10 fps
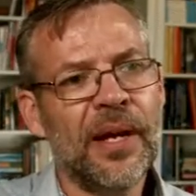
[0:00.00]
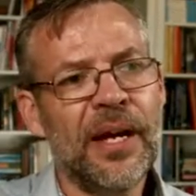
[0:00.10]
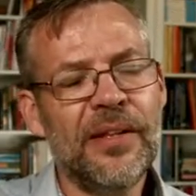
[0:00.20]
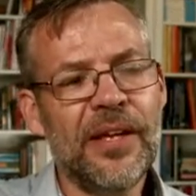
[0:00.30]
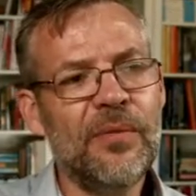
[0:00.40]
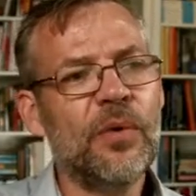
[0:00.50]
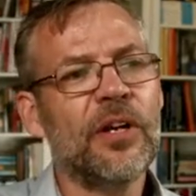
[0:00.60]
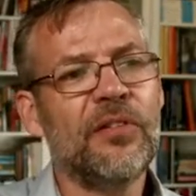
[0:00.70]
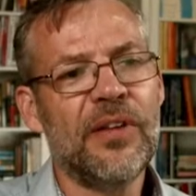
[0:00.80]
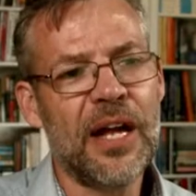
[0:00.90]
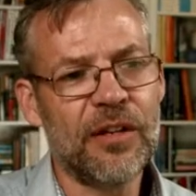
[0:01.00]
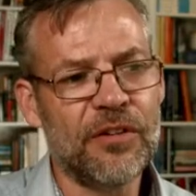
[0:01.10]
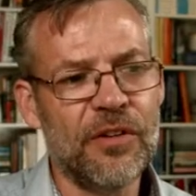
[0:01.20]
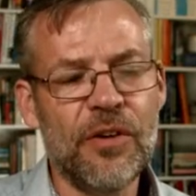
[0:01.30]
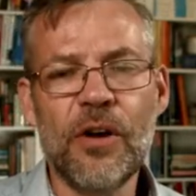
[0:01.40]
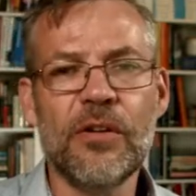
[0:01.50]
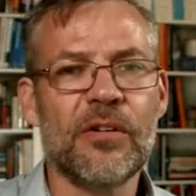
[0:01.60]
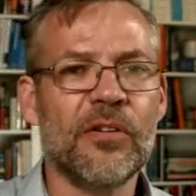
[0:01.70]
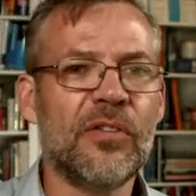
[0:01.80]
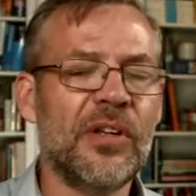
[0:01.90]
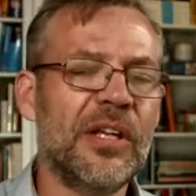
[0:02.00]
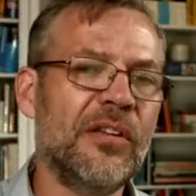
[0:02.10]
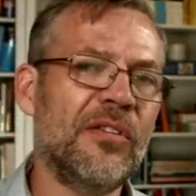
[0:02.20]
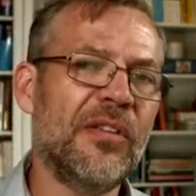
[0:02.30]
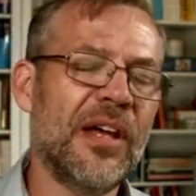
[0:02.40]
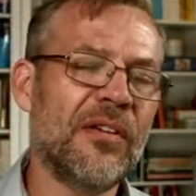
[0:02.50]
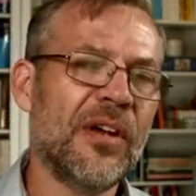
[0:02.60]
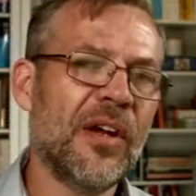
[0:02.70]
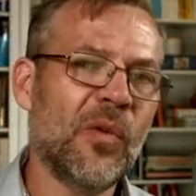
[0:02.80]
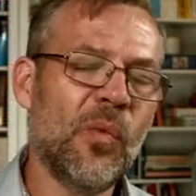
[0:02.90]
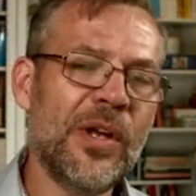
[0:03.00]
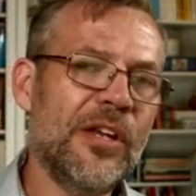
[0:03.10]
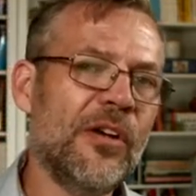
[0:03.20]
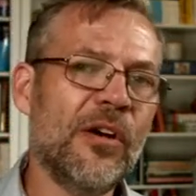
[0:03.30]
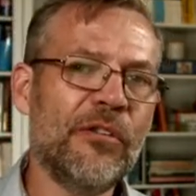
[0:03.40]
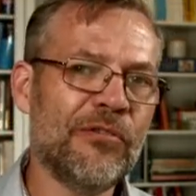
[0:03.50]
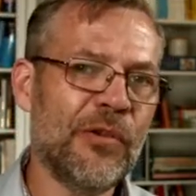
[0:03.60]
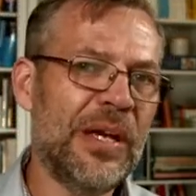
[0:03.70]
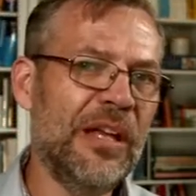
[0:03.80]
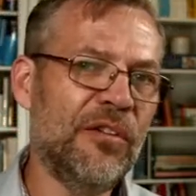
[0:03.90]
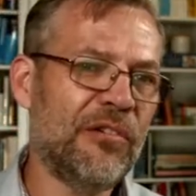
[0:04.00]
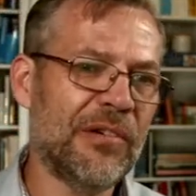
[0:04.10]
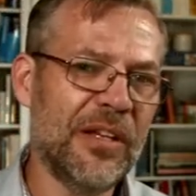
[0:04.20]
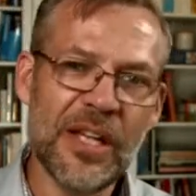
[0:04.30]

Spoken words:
And then what he started to notice is that when you go through history,